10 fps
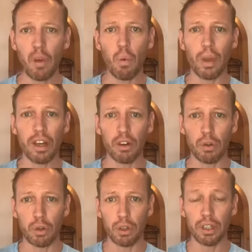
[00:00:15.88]
We are
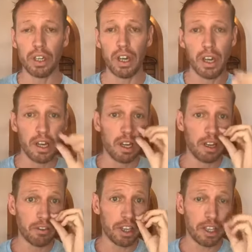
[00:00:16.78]
all
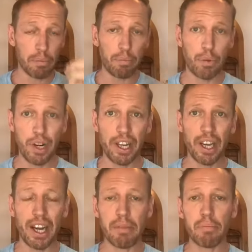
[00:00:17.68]
living in pretty
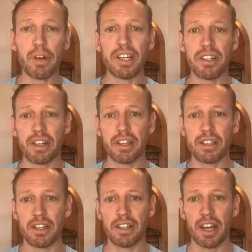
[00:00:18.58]

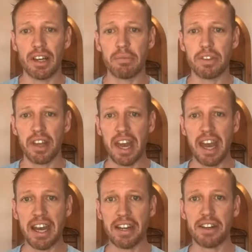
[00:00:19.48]
unprecedented times,
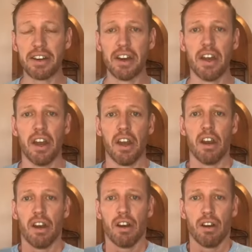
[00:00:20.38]
and
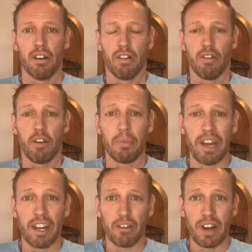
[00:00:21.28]
for
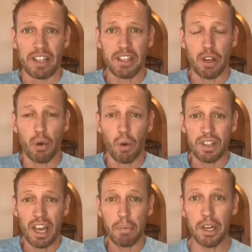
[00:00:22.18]
many of us,
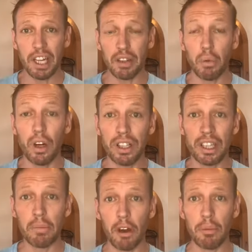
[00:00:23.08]
what's happening in the world at
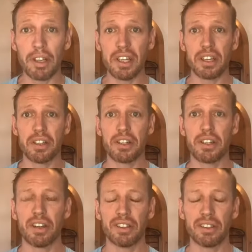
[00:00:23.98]
the moment is